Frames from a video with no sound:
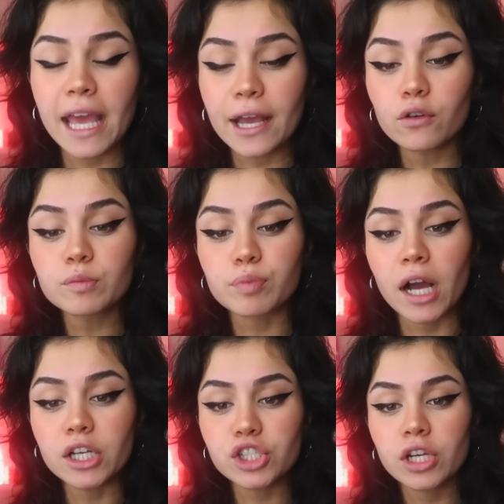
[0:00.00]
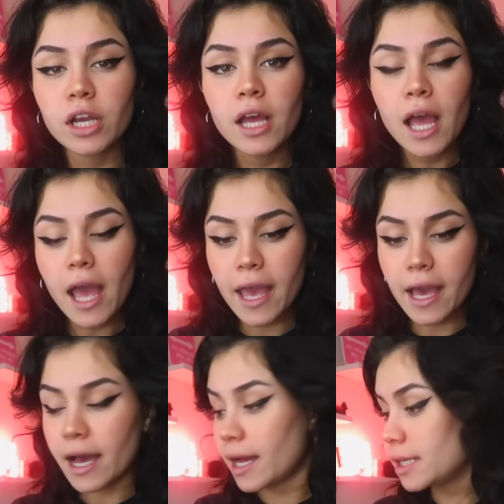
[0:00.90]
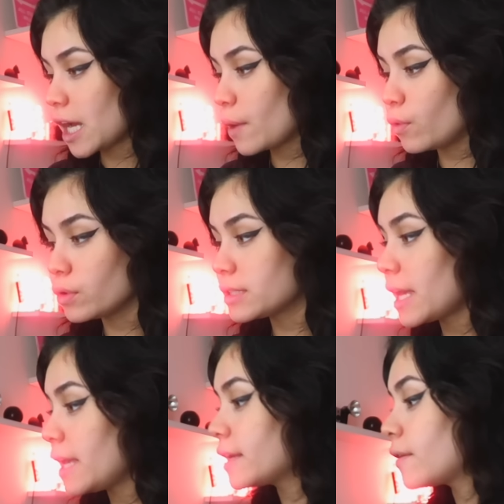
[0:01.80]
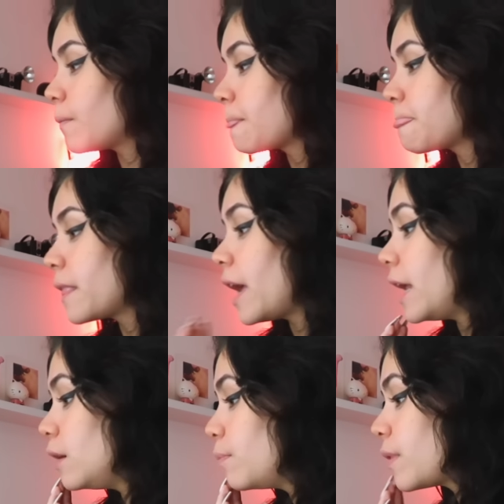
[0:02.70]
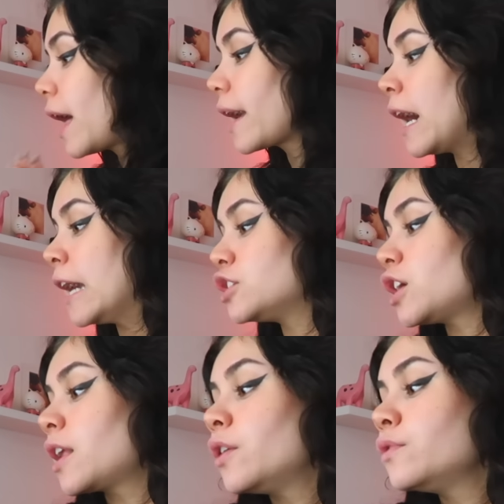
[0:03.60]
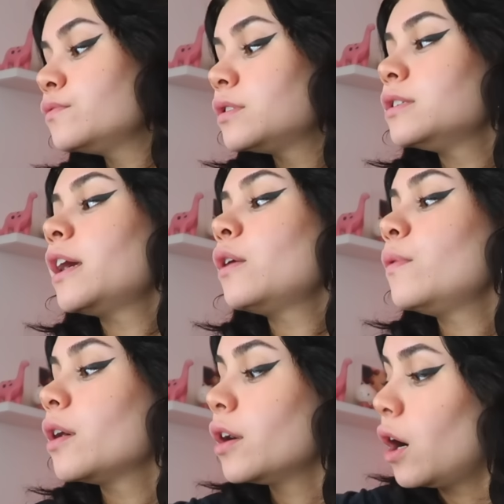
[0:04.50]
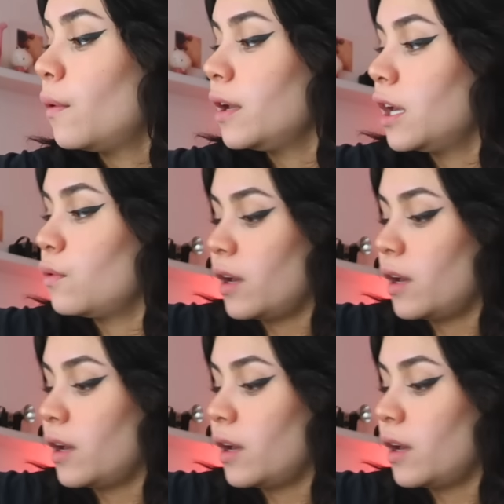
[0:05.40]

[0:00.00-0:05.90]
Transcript: An angled brush, and I will take any black eyeshadow. Today we are going in